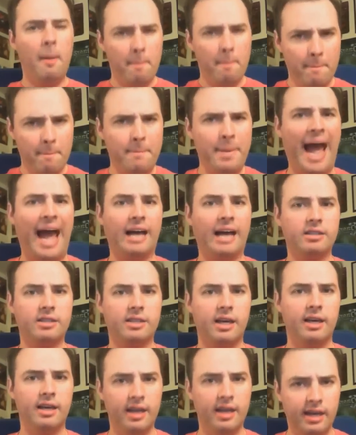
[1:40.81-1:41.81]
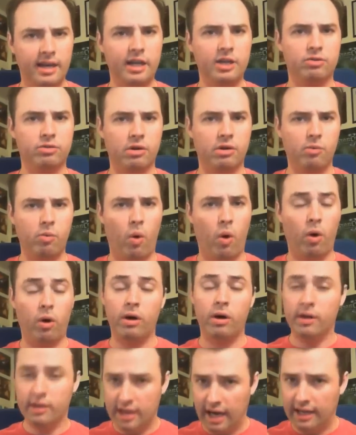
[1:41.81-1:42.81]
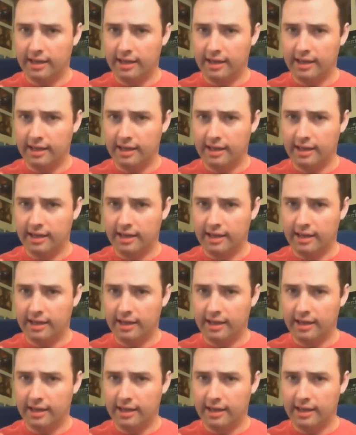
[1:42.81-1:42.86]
basking in his reward,